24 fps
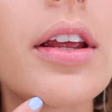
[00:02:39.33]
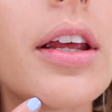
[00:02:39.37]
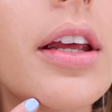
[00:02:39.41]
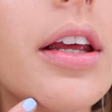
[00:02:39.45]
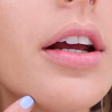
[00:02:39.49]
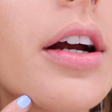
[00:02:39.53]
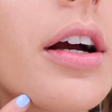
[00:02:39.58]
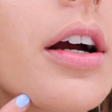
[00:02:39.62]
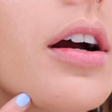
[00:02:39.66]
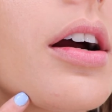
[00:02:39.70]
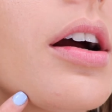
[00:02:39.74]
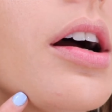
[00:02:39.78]

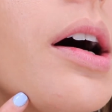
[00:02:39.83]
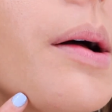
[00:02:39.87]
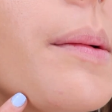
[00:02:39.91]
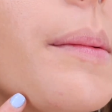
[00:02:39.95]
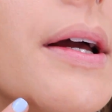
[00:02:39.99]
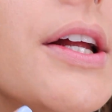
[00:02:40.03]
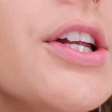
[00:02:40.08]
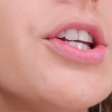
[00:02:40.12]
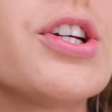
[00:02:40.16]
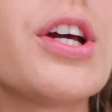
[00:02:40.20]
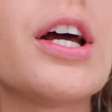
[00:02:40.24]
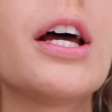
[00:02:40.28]
here on
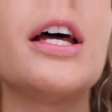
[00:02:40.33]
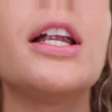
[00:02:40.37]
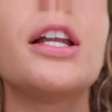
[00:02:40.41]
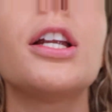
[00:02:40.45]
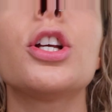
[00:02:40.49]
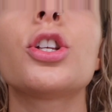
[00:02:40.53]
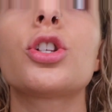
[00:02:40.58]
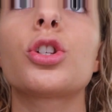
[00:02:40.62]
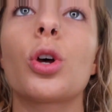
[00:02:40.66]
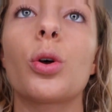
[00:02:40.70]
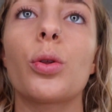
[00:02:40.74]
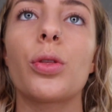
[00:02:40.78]
my chin,
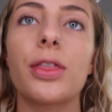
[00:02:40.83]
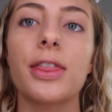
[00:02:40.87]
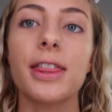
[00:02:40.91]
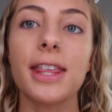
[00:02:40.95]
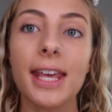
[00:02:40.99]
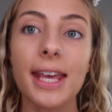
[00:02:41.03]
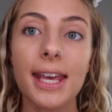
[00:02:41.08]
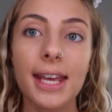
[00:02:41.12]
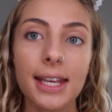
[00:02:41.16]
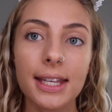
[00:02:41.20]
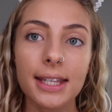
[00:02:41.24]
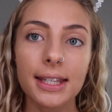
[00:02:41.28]
so
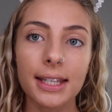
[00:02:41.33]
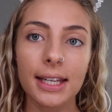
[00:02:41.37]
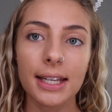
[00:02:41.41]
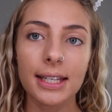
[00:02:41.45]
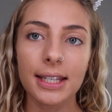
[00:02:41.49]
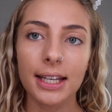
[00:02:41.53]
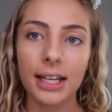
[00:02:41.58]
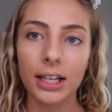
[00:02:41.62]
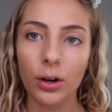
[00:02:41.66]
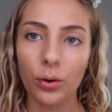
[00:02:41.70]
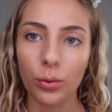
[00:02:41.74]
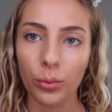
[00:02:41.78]
this
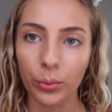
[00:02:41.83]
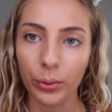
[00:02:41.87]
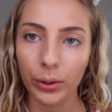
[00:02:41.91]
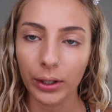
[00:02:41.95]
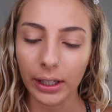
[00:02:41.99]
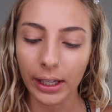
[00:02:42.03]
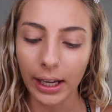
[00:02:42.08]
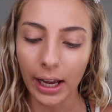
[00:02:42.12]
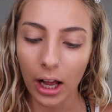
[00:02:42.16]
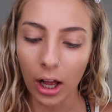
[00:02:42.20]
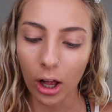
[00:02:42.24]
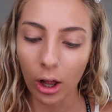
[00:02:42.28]
is going to
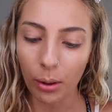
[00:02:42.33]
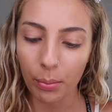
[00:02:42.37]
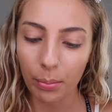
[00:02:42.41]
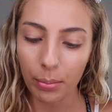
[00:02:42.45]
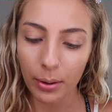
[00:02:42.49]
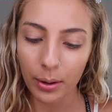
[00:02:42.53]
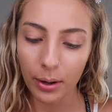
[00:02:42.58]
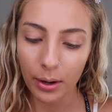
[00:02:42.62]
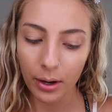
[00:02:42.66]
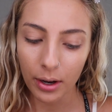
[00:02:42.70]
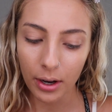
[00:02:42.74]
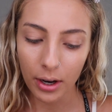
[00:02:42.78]
really help
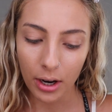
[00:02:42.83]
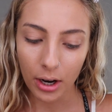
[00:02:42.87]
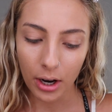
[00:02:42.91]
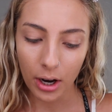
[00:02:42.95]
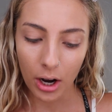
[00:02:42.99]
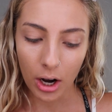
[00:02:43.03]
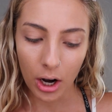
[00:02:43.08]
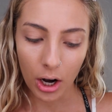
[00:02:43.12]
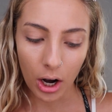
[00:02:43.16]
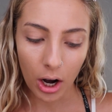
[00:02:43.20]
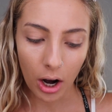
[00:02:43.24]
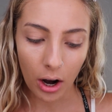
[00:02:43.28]

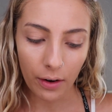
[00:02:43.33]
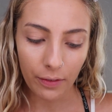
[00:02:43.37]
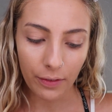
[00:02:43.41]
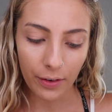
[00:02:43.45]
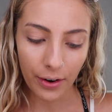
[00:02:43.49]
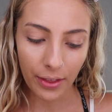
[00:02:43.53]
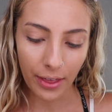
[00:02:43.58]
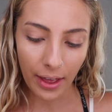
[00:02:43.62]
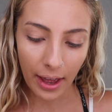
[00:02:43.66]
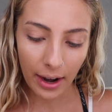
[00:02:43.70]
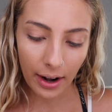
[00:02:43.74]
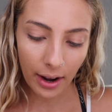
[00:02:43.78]

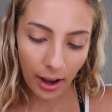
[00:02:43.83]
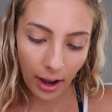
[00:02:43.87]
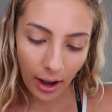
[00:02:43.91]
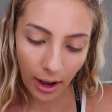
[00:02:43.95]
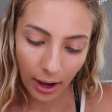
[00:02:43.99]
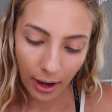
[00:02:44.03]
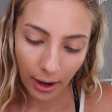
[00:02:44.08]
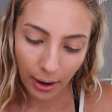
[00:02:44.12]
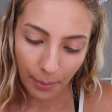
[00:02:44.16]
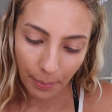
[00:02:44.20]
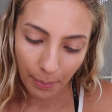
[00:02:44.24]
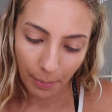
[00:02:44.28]
cover that
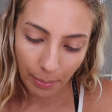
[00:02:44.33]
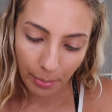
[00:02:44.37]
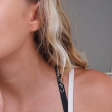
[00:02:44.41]
up.